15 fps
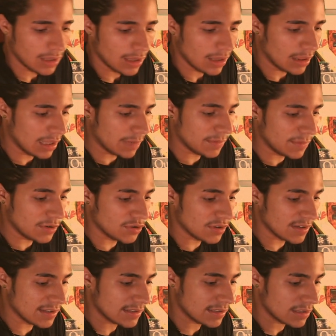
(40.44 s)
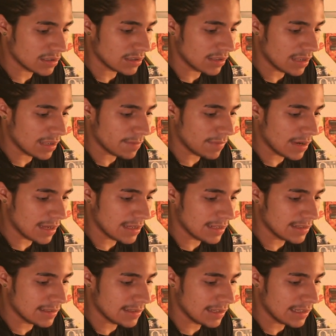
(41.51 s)
Let me just get my
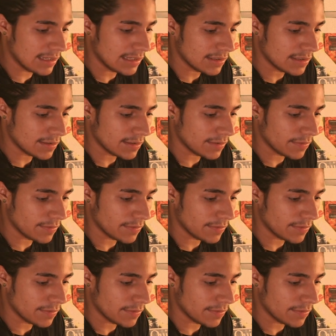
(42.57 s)
incense.